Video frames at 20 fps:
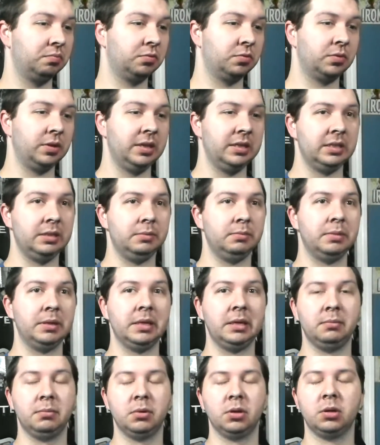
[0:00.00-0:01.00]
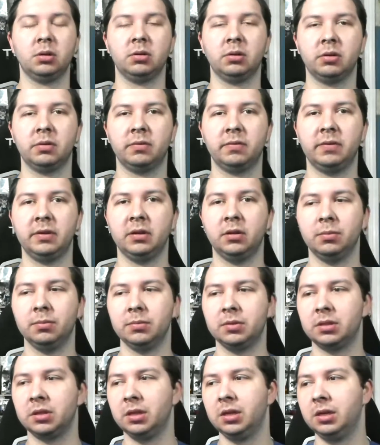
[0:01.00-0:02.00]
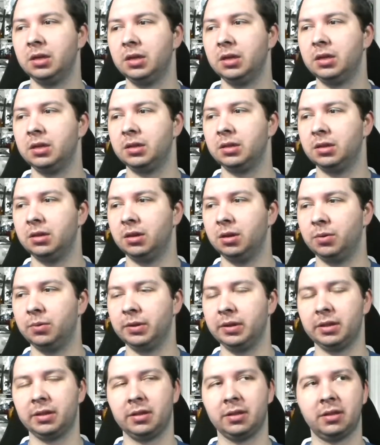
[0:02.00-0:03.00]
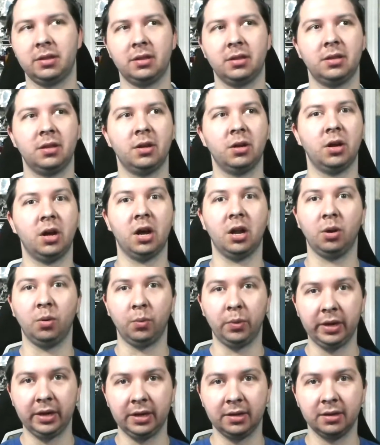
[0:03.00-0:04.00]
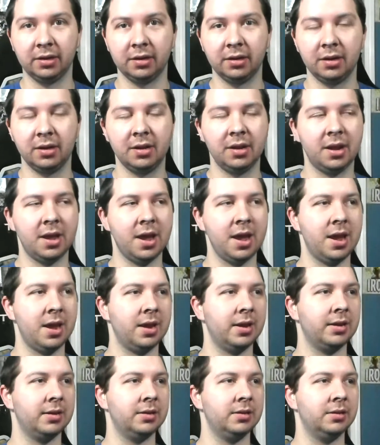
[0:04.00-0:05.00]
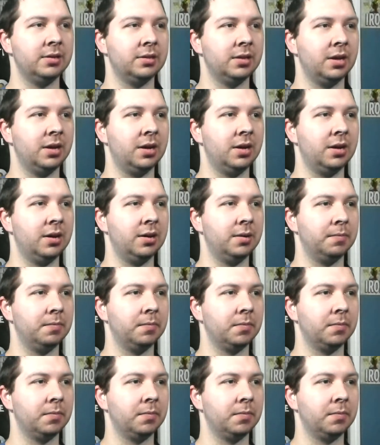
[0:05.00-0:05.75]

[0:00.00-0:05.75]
crazy big murder films, you know, with Halloween and uh,